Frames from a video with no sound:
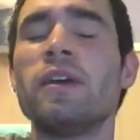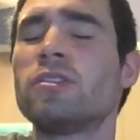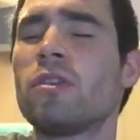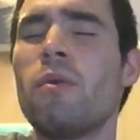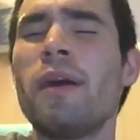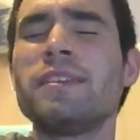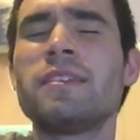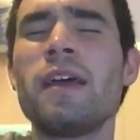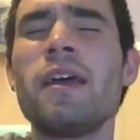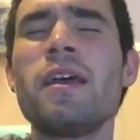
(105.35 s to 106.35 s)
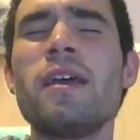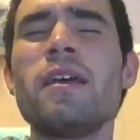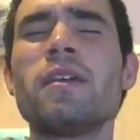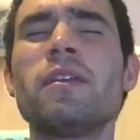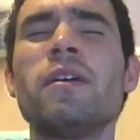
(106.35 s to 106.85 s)
so I
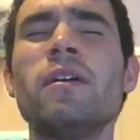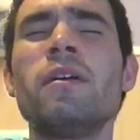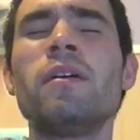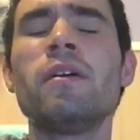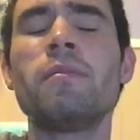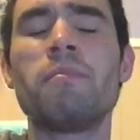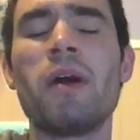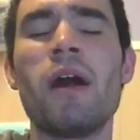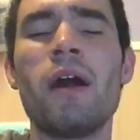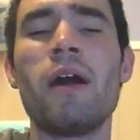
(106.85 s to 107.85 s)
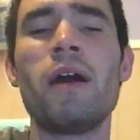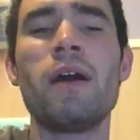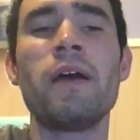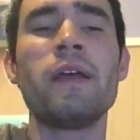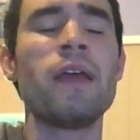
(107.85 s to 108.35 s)
say
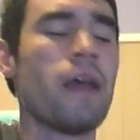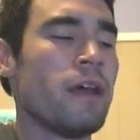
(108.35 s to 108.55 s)
goodbye,